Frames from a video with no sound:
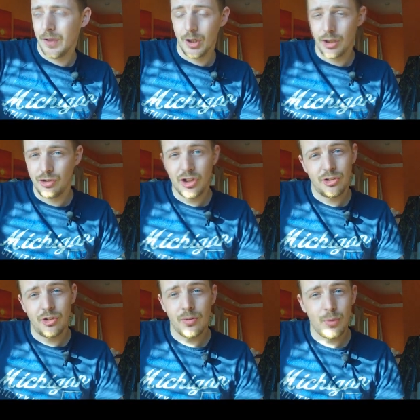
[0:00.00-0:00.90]
you got a
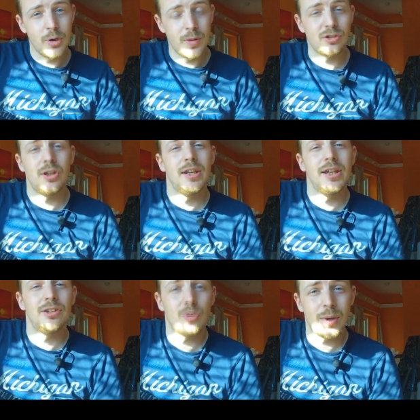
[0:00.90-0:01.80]
gist of what you actually
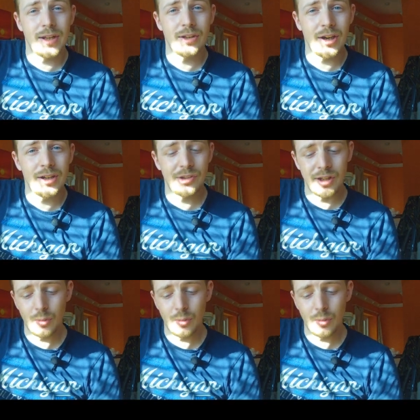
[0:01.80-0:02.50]
need to anodize.